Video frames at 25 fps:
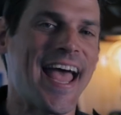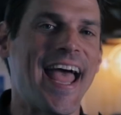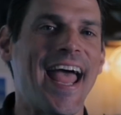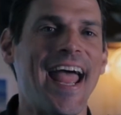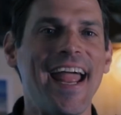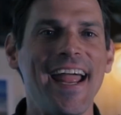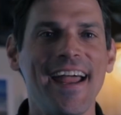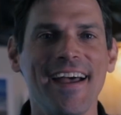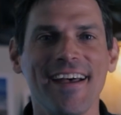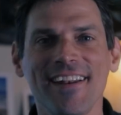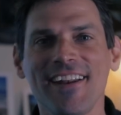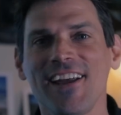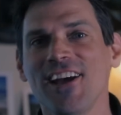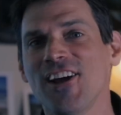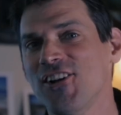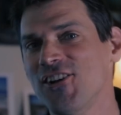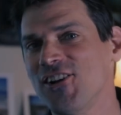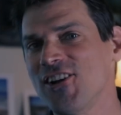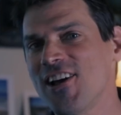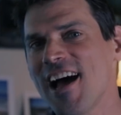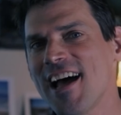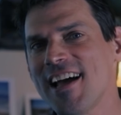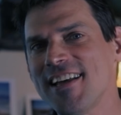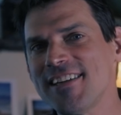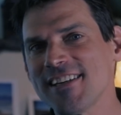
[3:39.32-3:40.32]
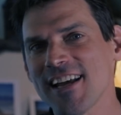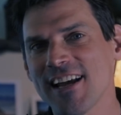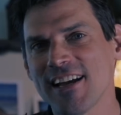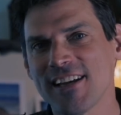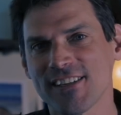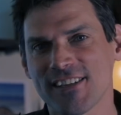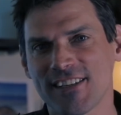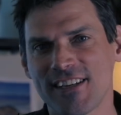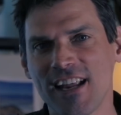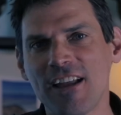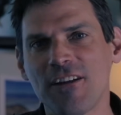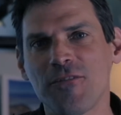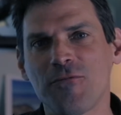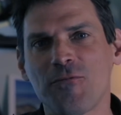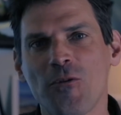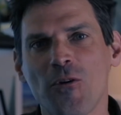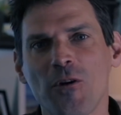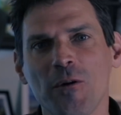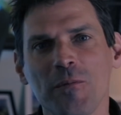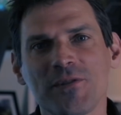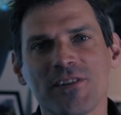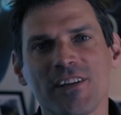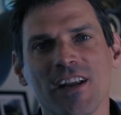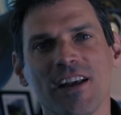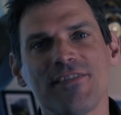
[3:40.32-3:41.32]
And you guys, stay
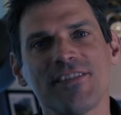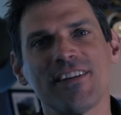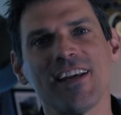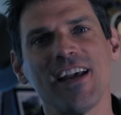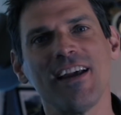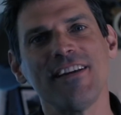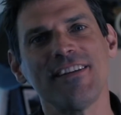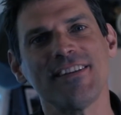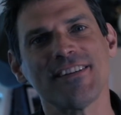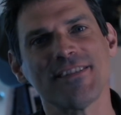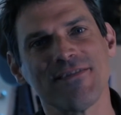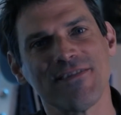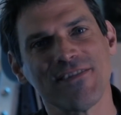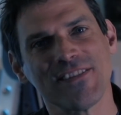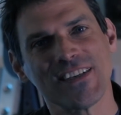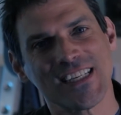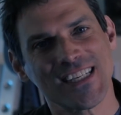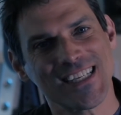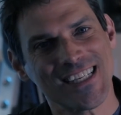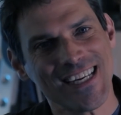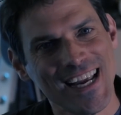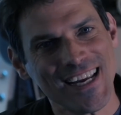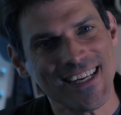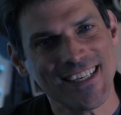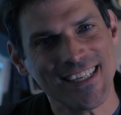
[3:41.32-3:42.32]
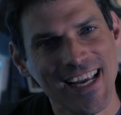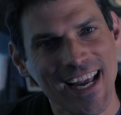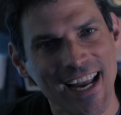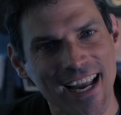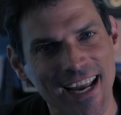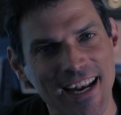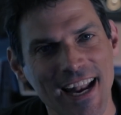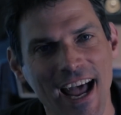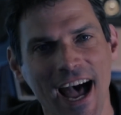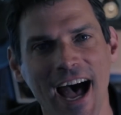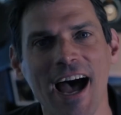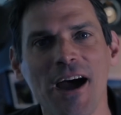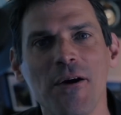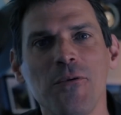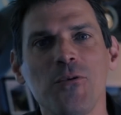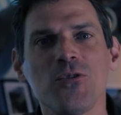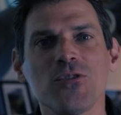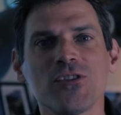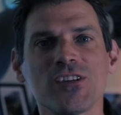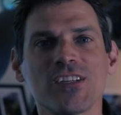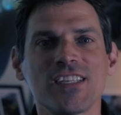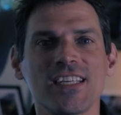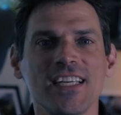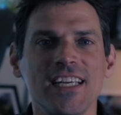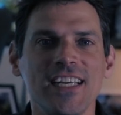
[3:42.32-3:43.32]
informed, stay safe, stay sane. I will
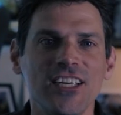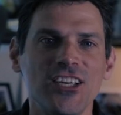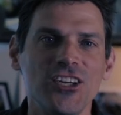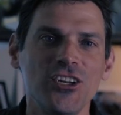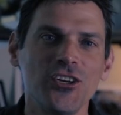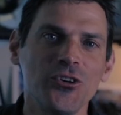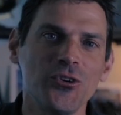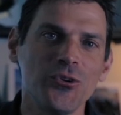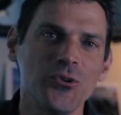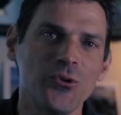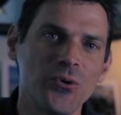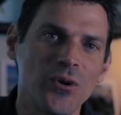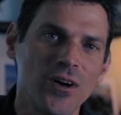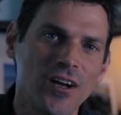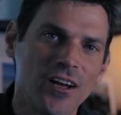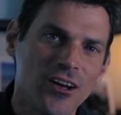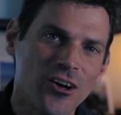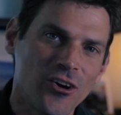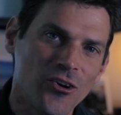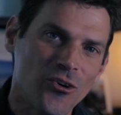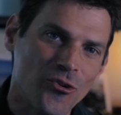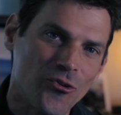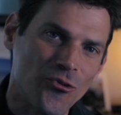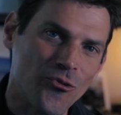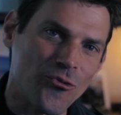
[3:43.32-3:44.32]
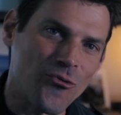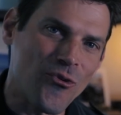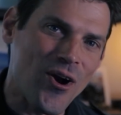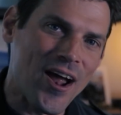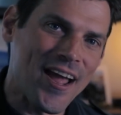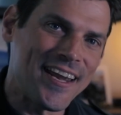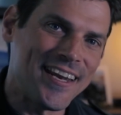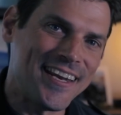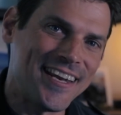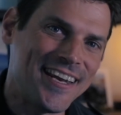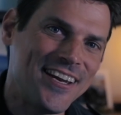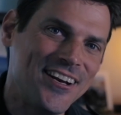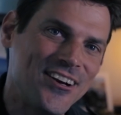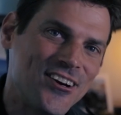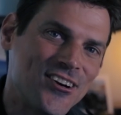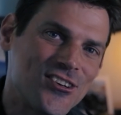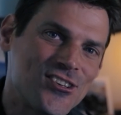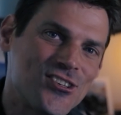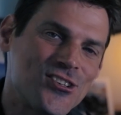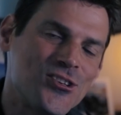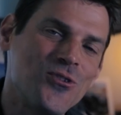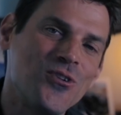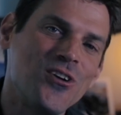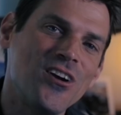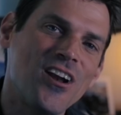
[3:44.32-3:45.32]
see you right here
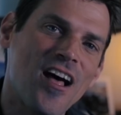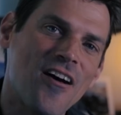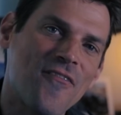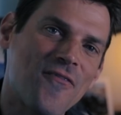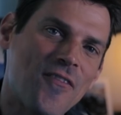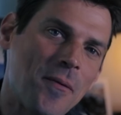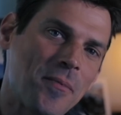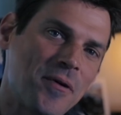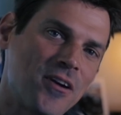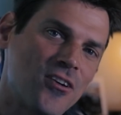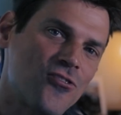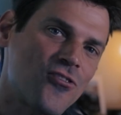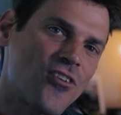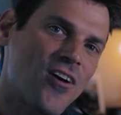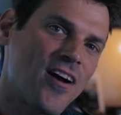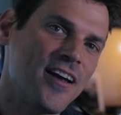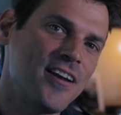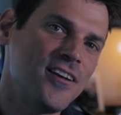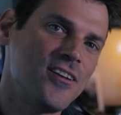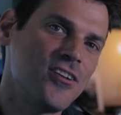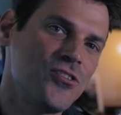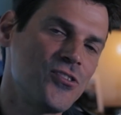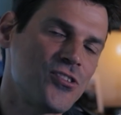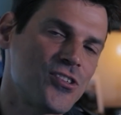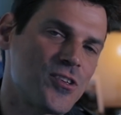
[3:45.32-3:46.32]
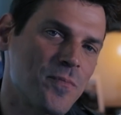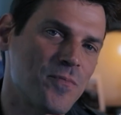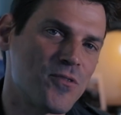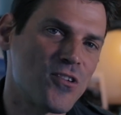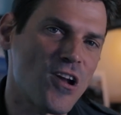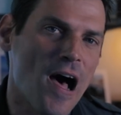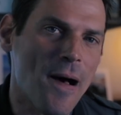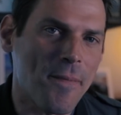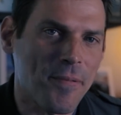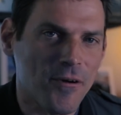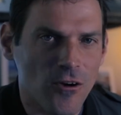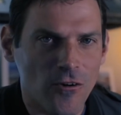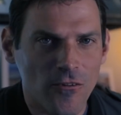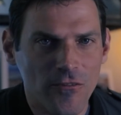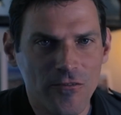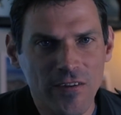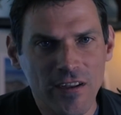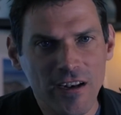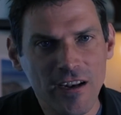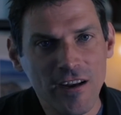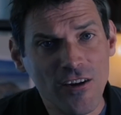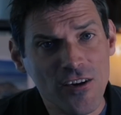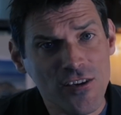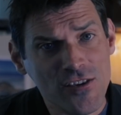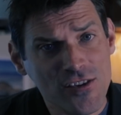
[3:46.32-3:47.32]
soon enough. I'm going to try and do some topical
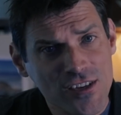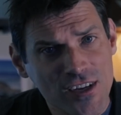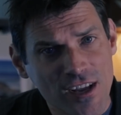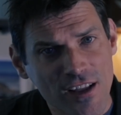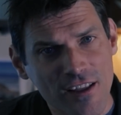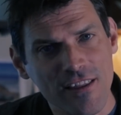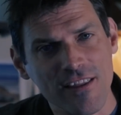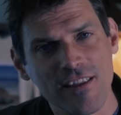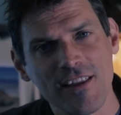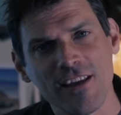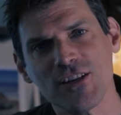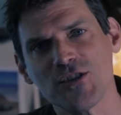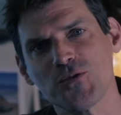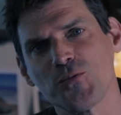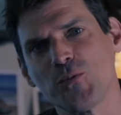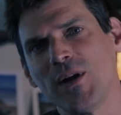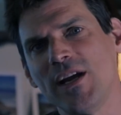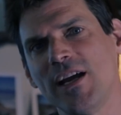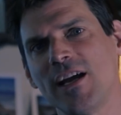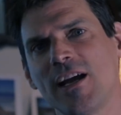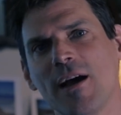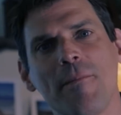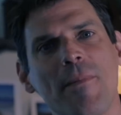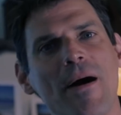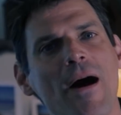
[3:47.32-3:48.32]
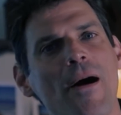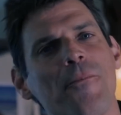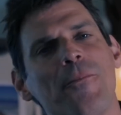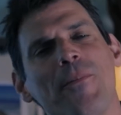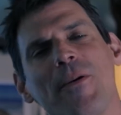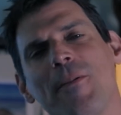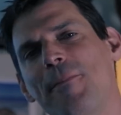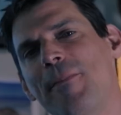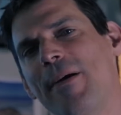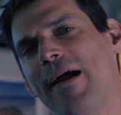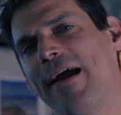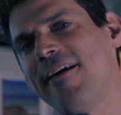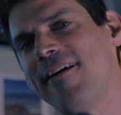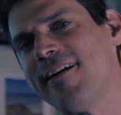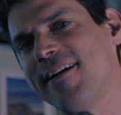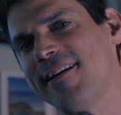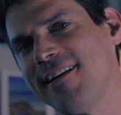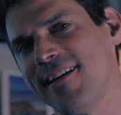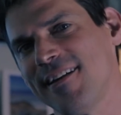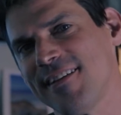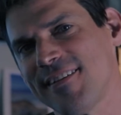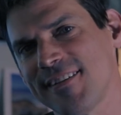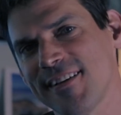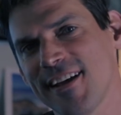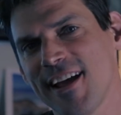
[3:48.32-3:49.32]
videos this week about
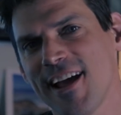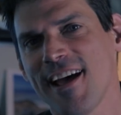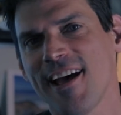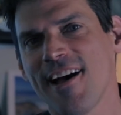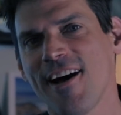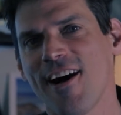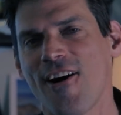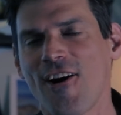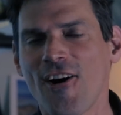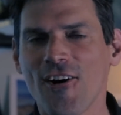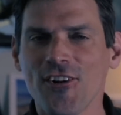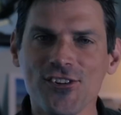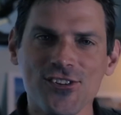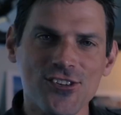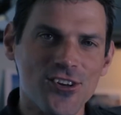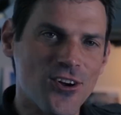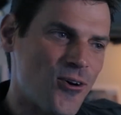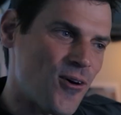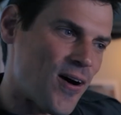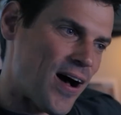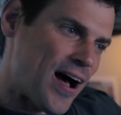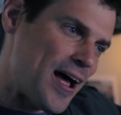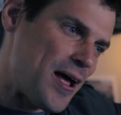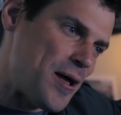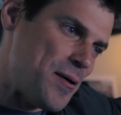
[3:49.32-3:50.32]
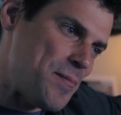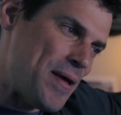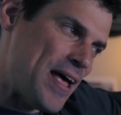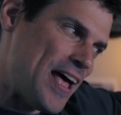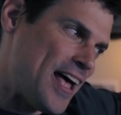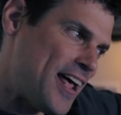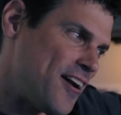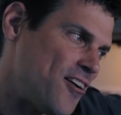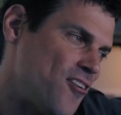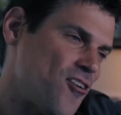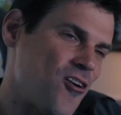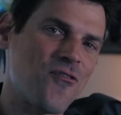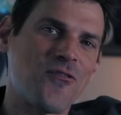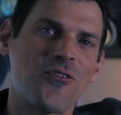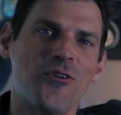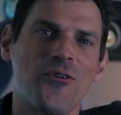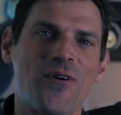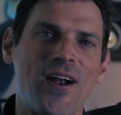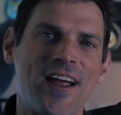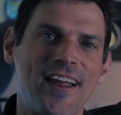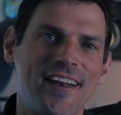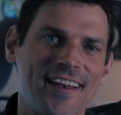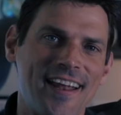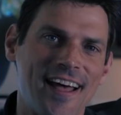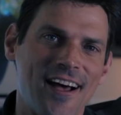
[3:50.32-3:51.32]
preparedness. Also, I am headed over
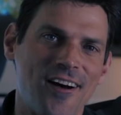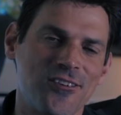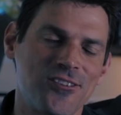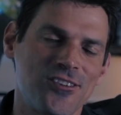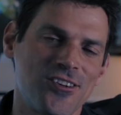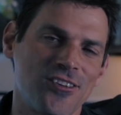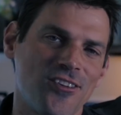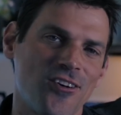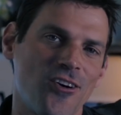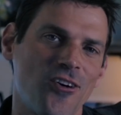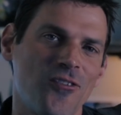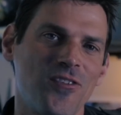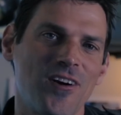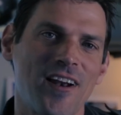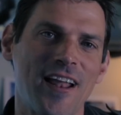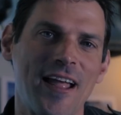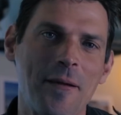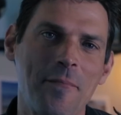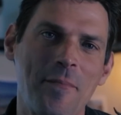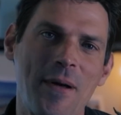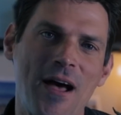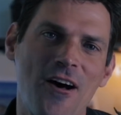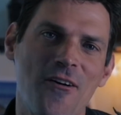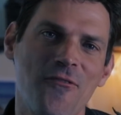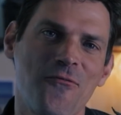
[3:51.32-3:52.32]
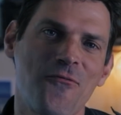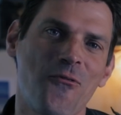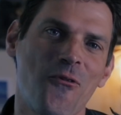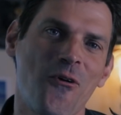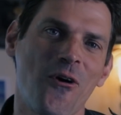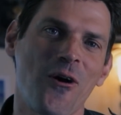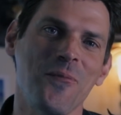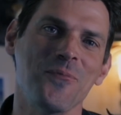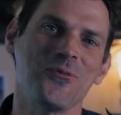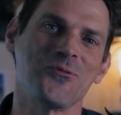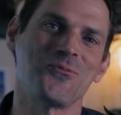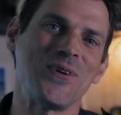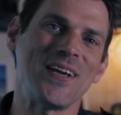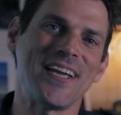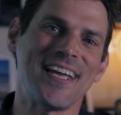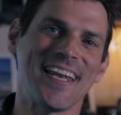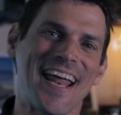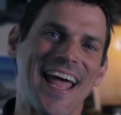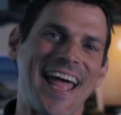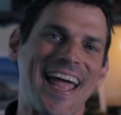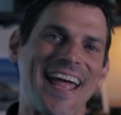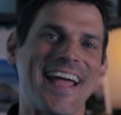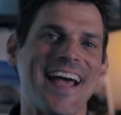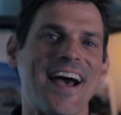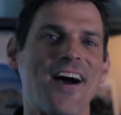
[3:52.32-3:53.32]
right now to the Overland Bound forums. We can
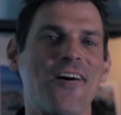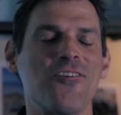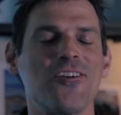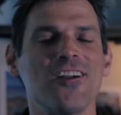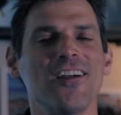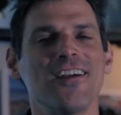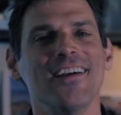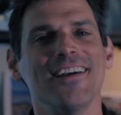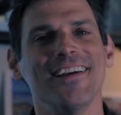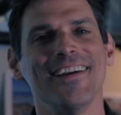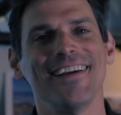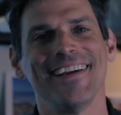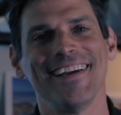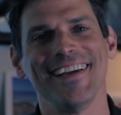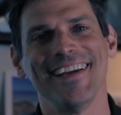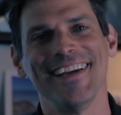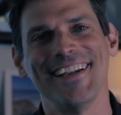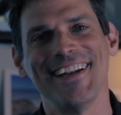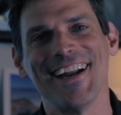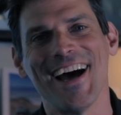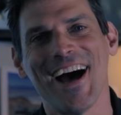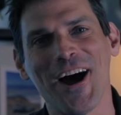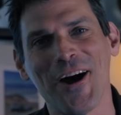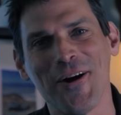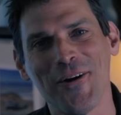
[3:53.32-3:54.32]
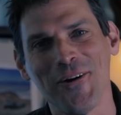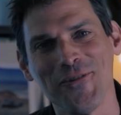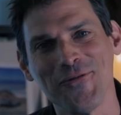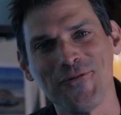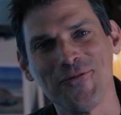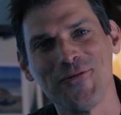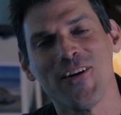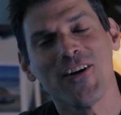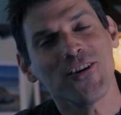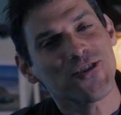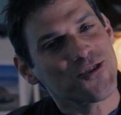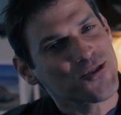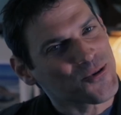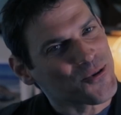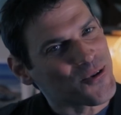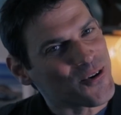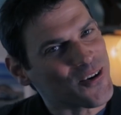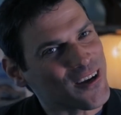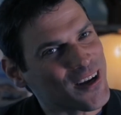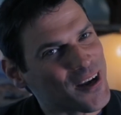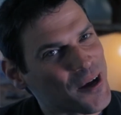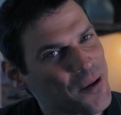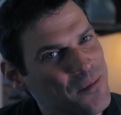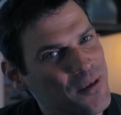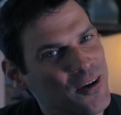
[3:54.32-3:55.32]
hang out in our virtual
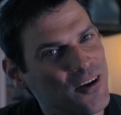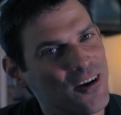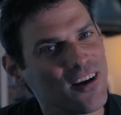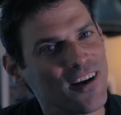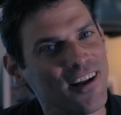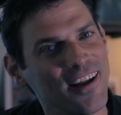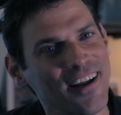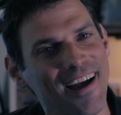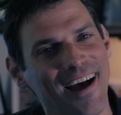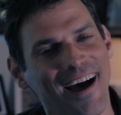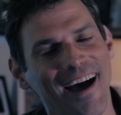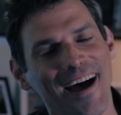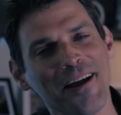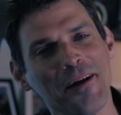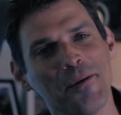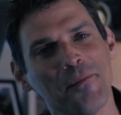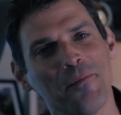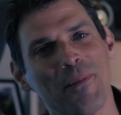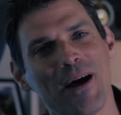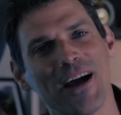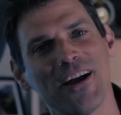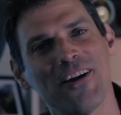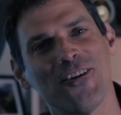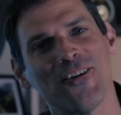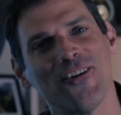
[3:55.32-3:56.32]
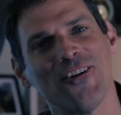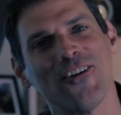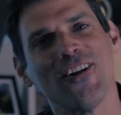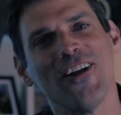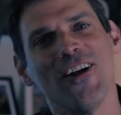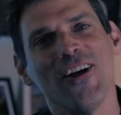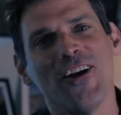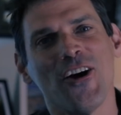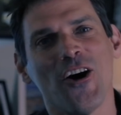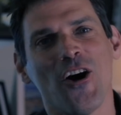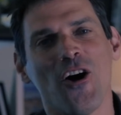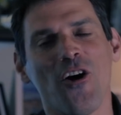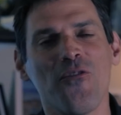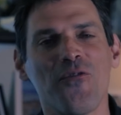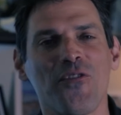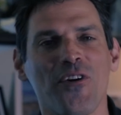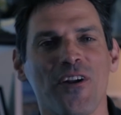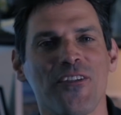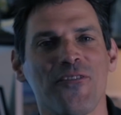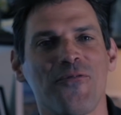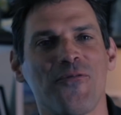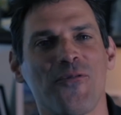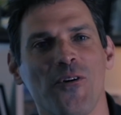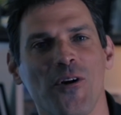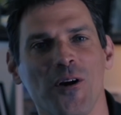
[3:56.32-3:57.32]
community. I am Michael over
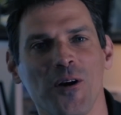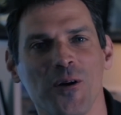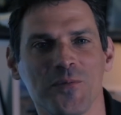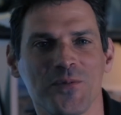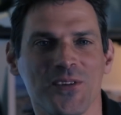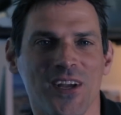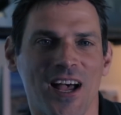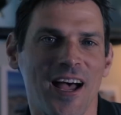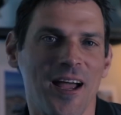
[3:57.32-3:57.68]
on the forums.